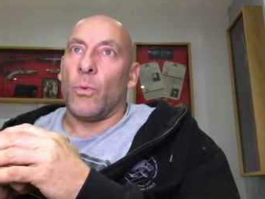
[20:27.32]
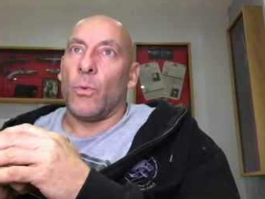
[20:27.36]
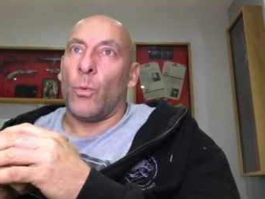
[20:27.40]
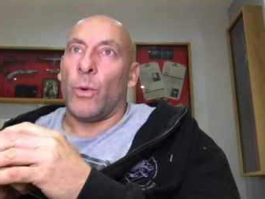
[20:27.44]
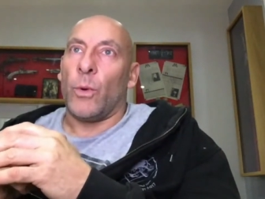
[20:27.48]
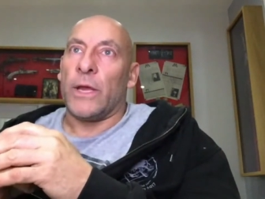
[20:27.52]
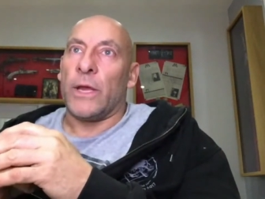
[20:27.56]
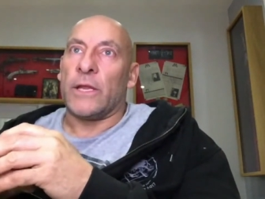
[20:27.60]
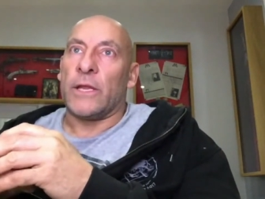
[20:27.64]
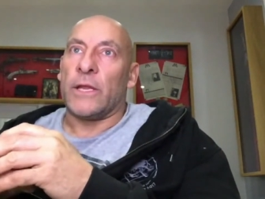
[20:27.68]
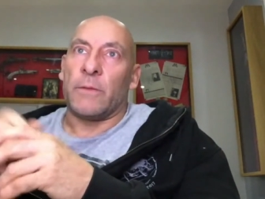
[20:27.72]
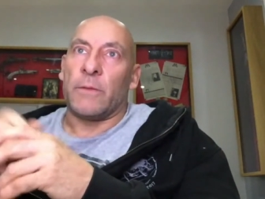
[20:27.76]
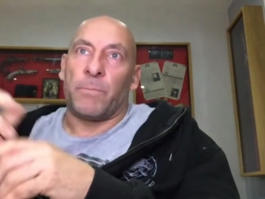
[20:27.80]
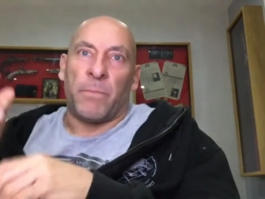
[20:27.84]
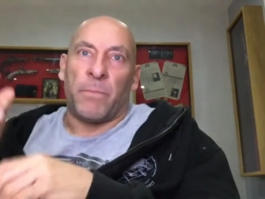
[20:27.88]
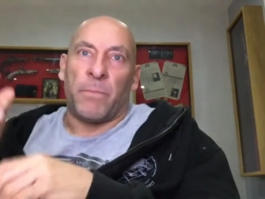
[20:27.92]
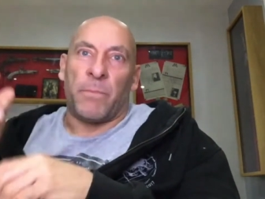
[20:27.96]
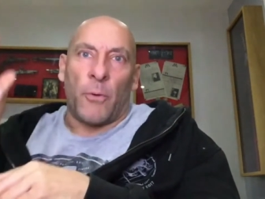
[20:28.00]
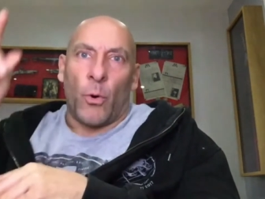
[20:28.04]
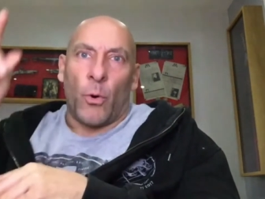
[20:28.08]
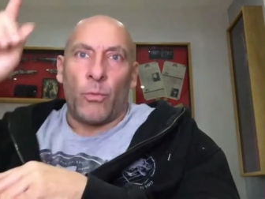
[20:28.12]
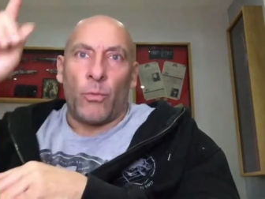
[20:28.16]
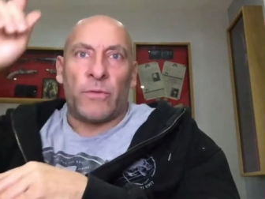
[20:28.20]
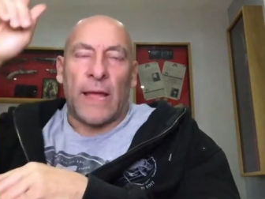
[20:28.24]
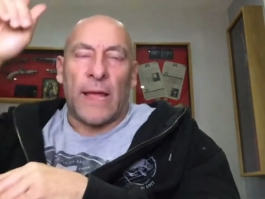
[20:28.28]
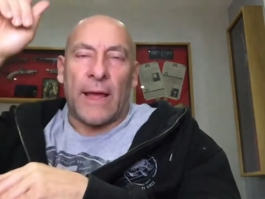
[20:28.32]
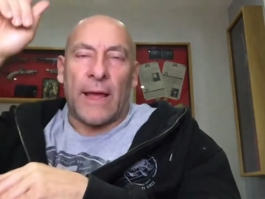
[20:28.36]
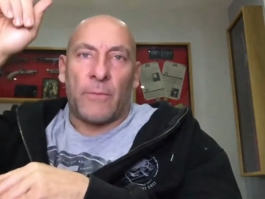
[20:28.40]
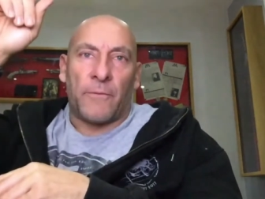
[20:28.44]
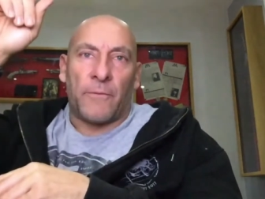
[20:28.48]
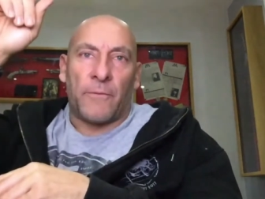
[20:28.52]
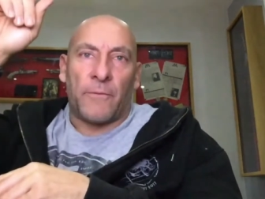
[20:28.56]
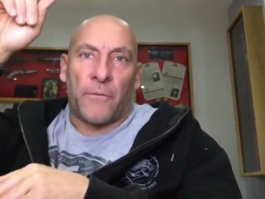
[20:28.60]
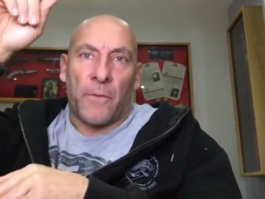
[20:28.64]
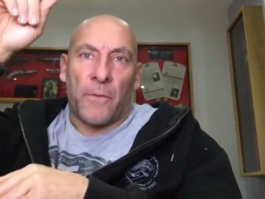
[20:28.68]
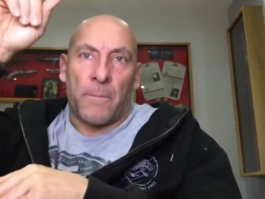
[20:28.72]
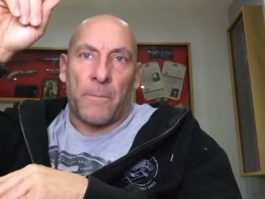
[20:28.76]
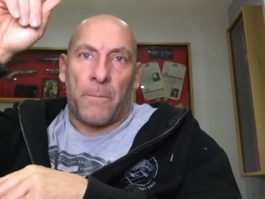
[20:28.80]
we did all
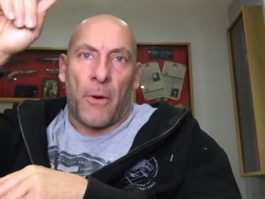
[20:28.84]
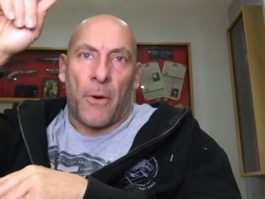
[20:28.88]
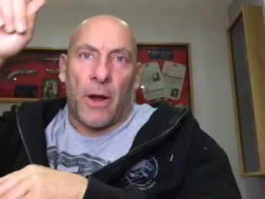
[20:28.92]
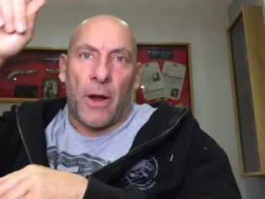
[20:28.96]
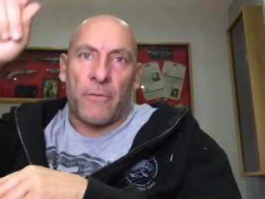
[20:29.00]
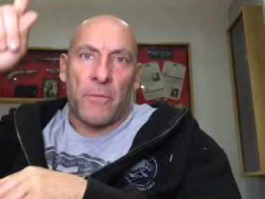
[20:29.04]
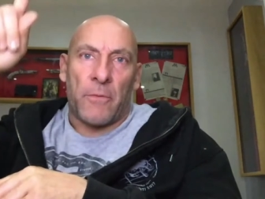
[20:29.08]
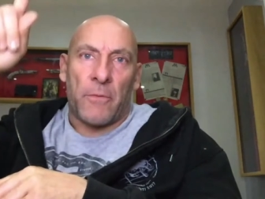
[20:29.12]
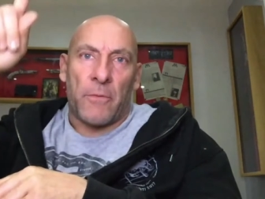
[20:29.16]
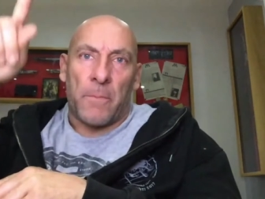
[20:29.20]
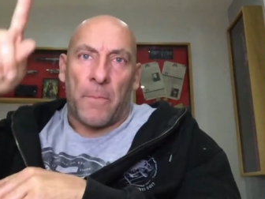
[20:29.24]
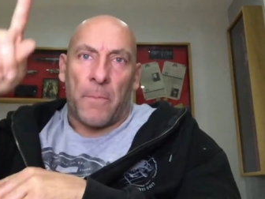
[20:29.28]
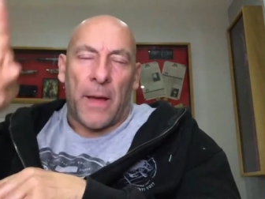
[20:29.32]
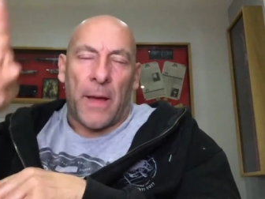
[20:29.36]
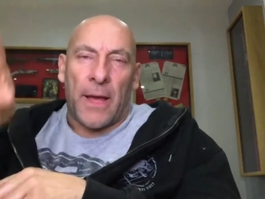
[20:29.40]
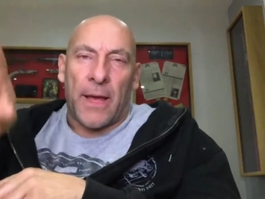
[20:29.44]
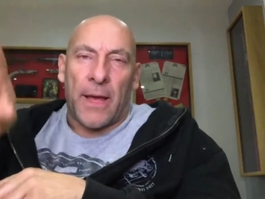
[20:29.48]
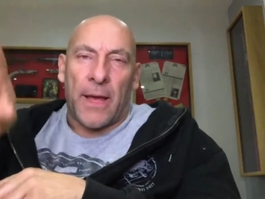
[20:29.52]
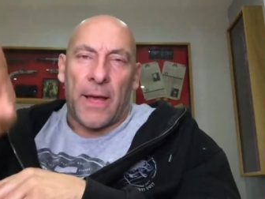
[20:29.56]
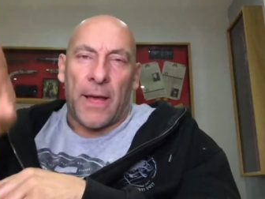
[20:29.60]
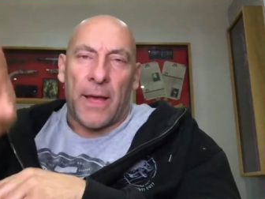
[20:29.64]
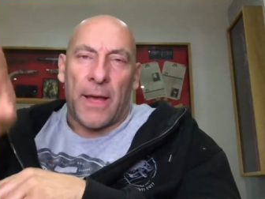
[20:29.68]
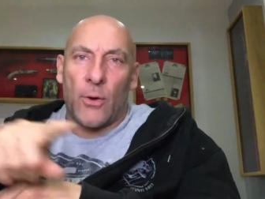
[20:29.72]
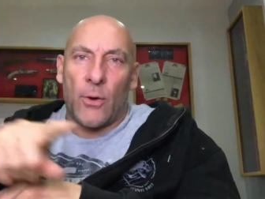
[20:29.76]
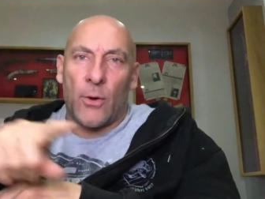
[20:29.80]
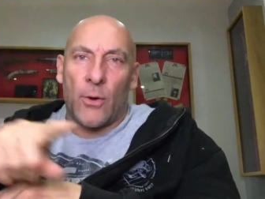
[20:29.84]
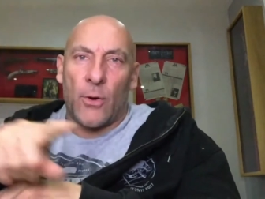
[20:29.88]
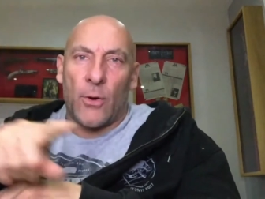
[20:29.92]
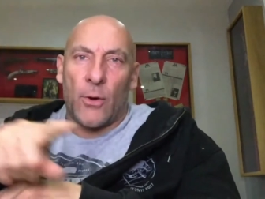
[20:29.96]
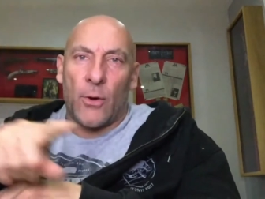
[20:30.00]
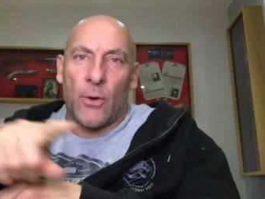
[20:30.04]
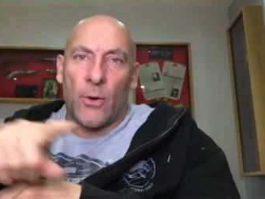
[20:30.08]
down from Byron Bay